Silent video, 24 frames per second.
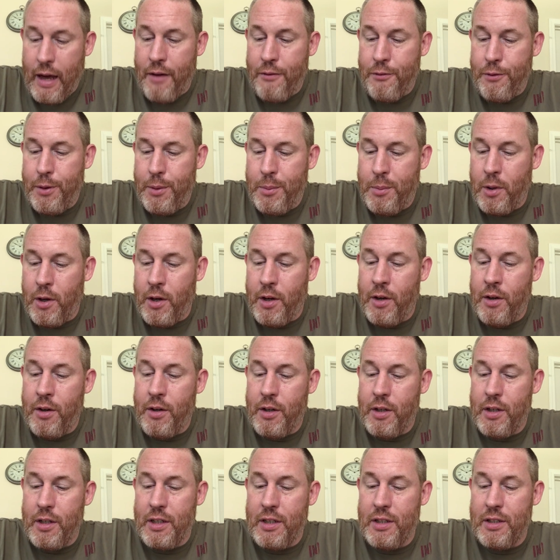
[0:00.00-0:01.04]
Everyone
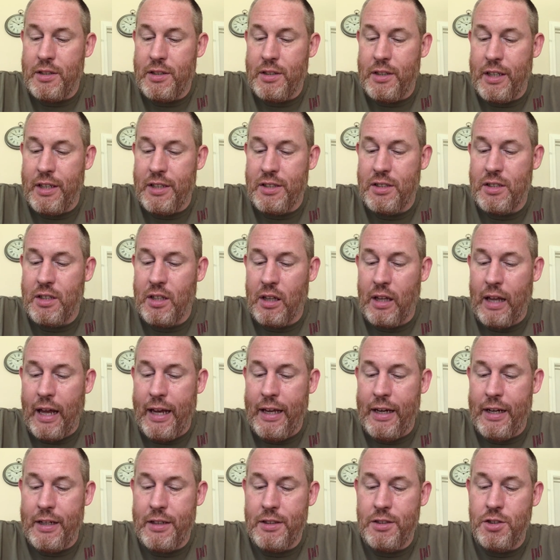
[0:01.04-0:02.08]
is
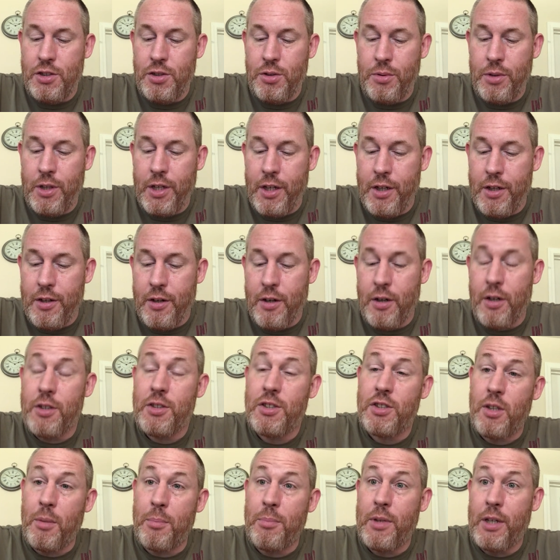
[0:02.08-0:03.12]
delighted to hear
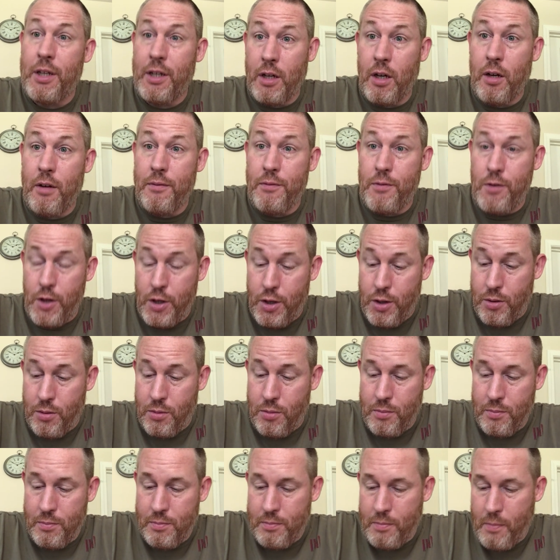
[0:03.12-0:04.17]
something of new.
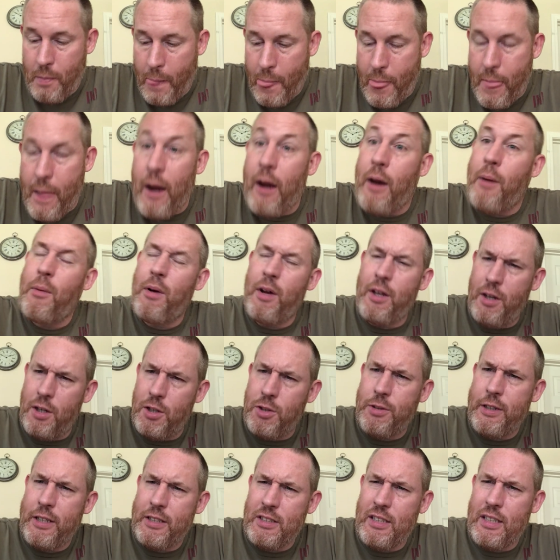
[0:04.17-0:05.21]
And I want you
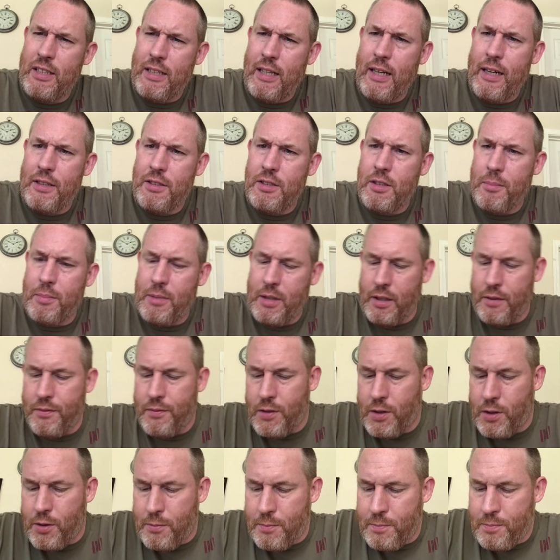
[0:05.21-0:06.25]
to translate that as something
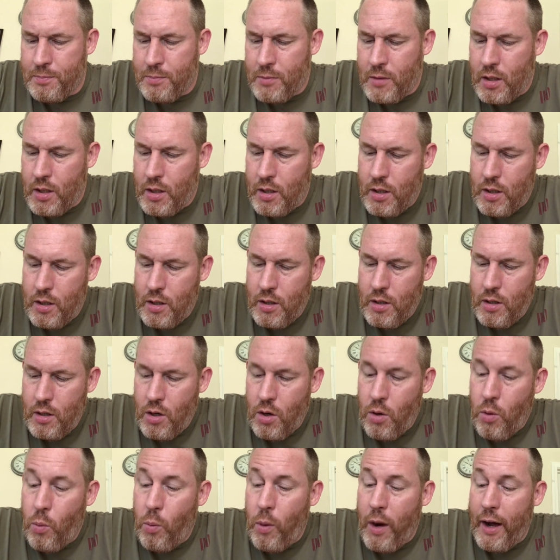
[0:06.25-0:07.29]
of new.
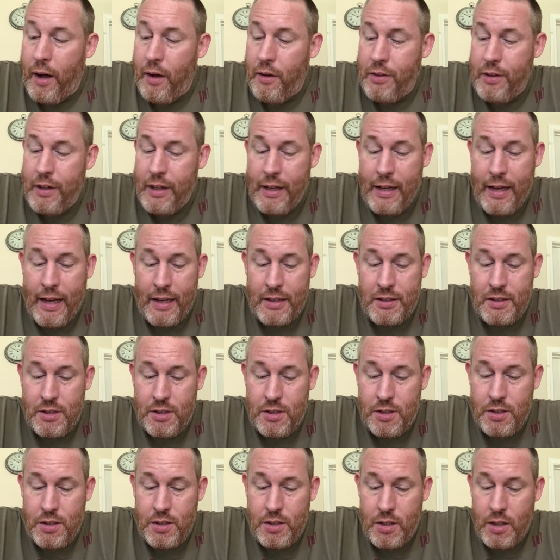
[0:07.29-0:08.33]
While the
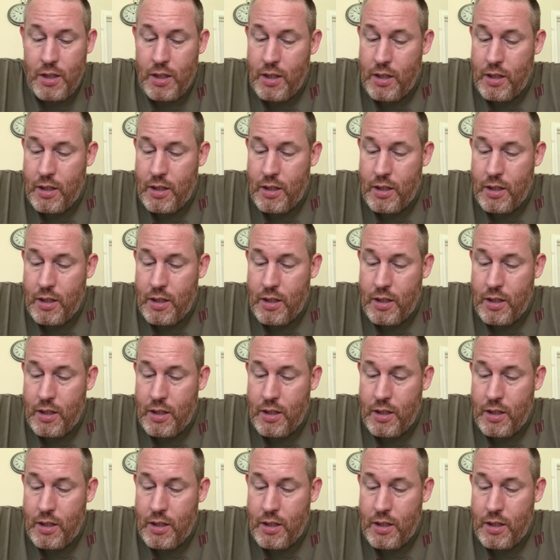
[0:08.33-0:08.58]
guests